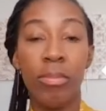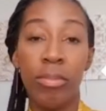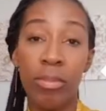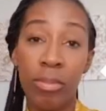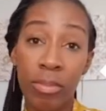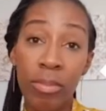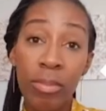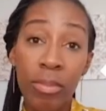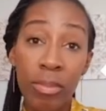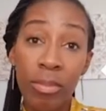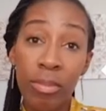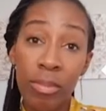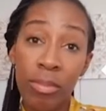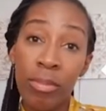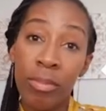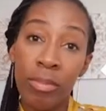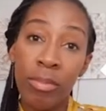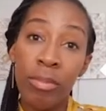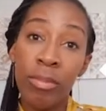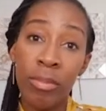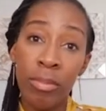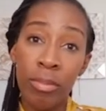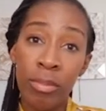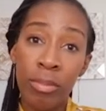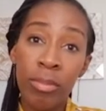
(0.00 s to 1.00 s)

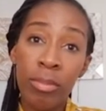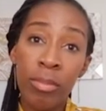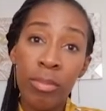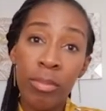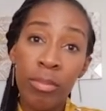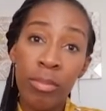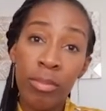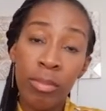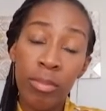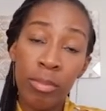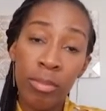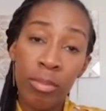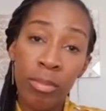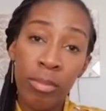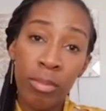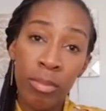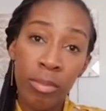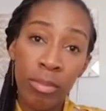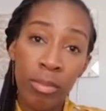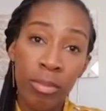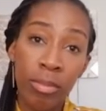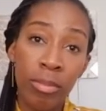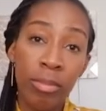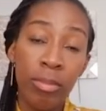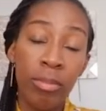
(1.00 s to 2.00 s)

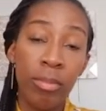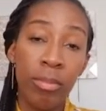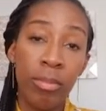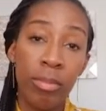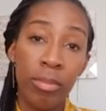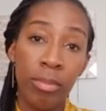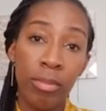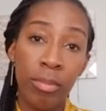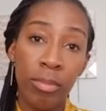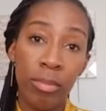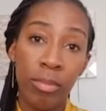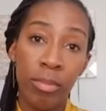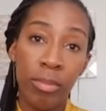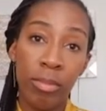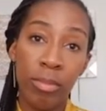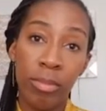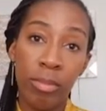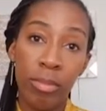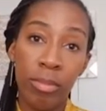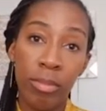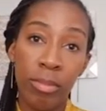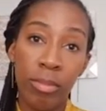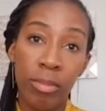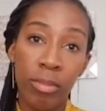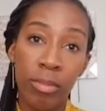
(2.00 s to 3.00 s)

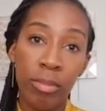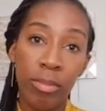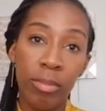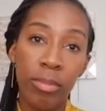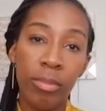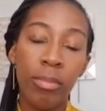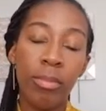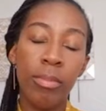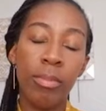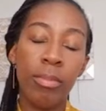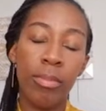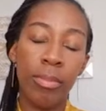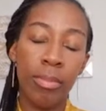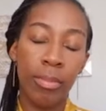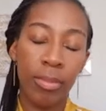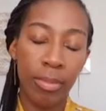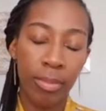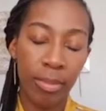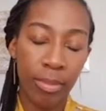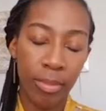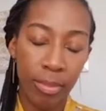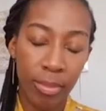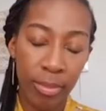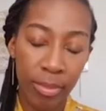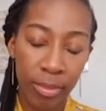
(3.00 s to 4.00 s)

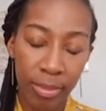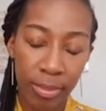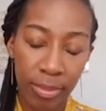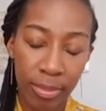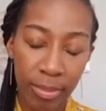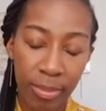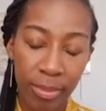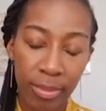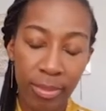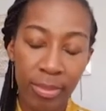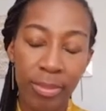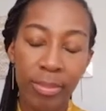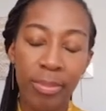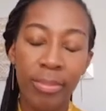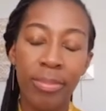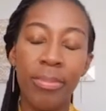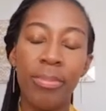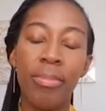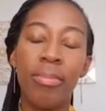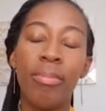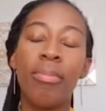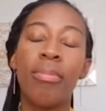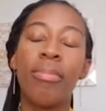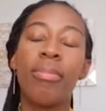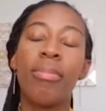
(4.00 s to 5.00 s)

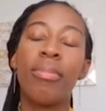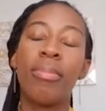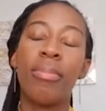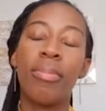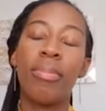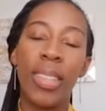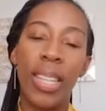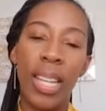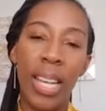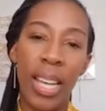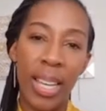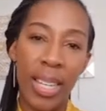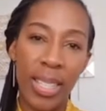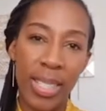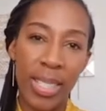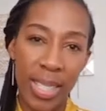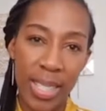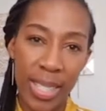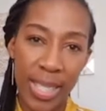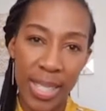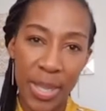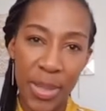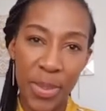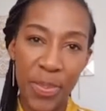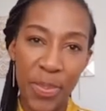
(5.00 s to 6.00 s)

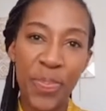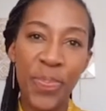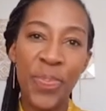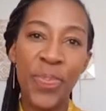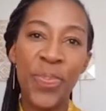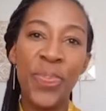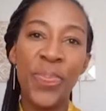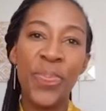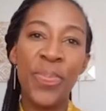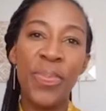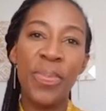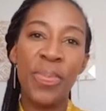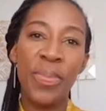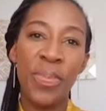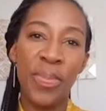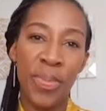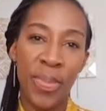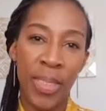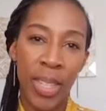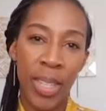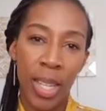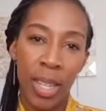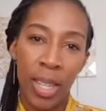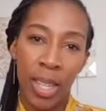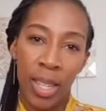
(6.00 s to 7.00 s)

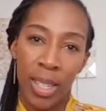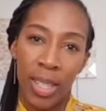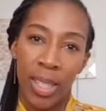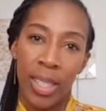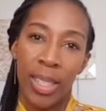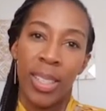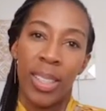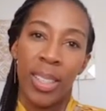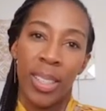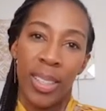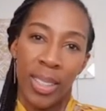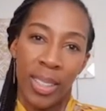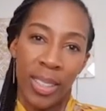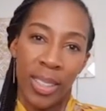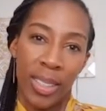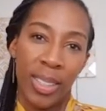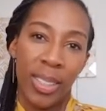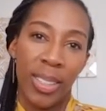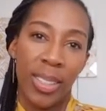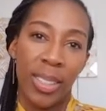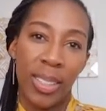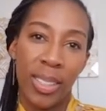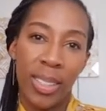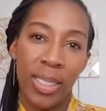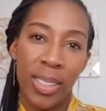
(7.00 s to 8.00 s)
[no speech]